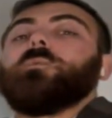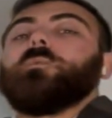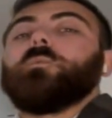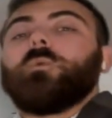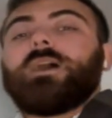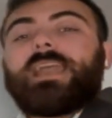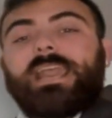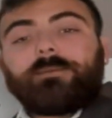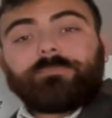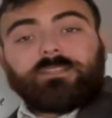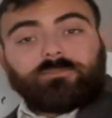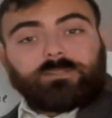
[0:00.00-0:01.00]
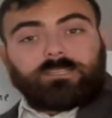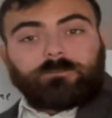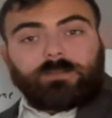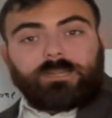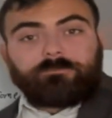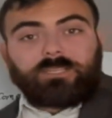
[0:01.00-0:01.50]
What happens with the
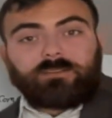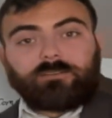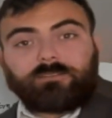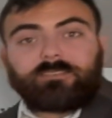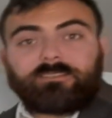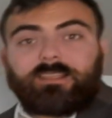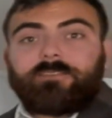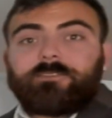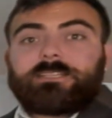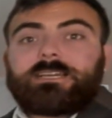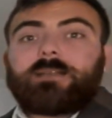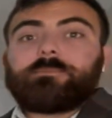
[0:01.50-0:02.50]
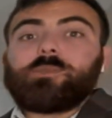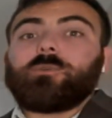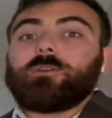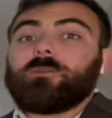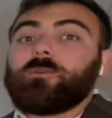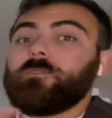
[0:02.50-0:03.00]
credit bureaus is every time you
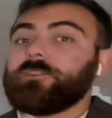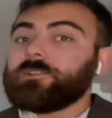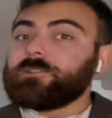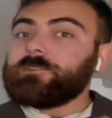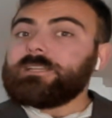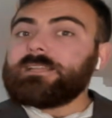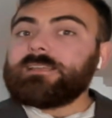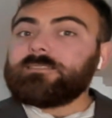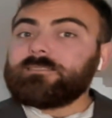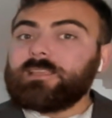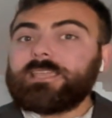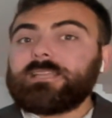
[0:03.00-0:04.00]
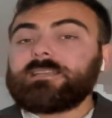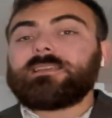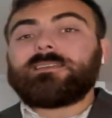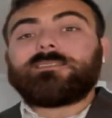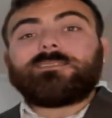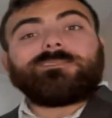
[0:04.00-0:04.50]
are over 30 days late,
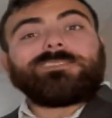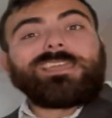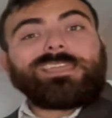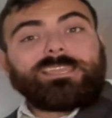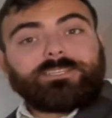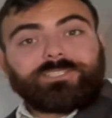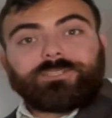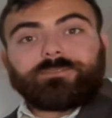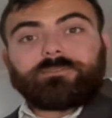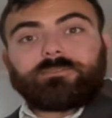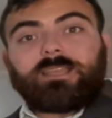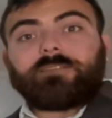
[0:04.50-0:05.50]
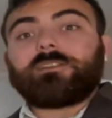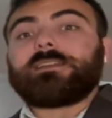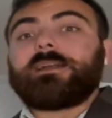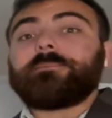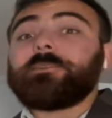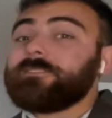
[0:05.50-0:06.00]
they hit you. Every
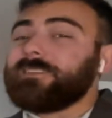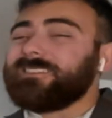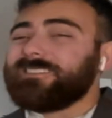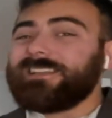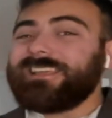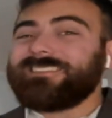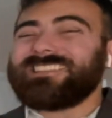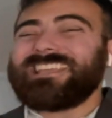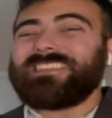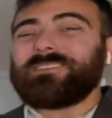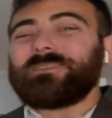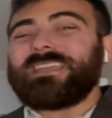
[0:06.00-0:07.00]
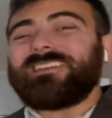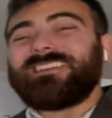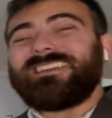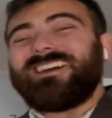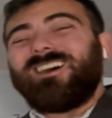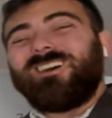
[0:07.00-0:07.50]
time you're 60 days late, you get hit
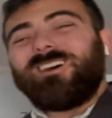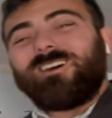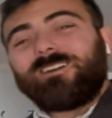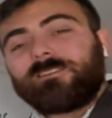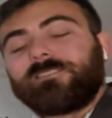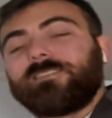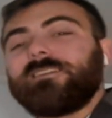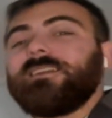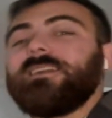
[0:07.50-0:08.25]
harder.